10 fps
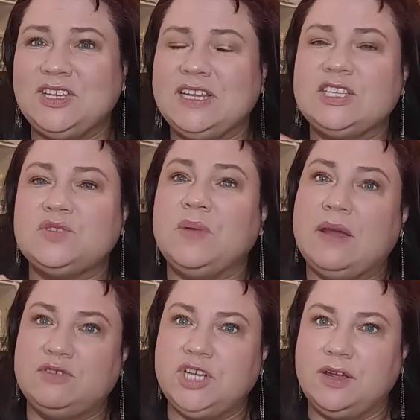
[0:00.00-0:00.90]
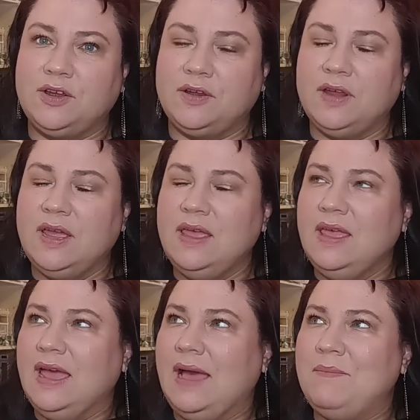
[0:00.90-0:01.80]
And this was when I was younger.
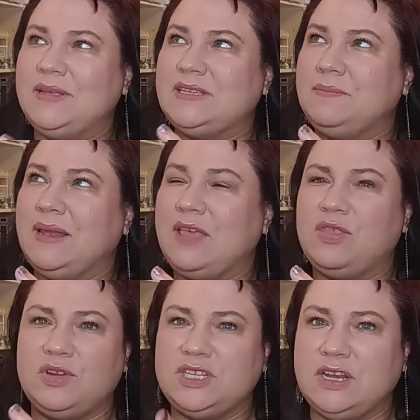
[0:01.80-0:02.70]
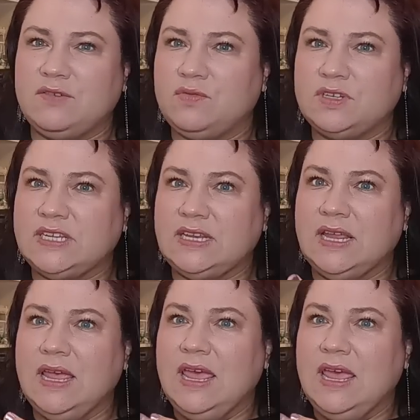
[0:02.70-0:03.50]
I must have been like 13 or 14.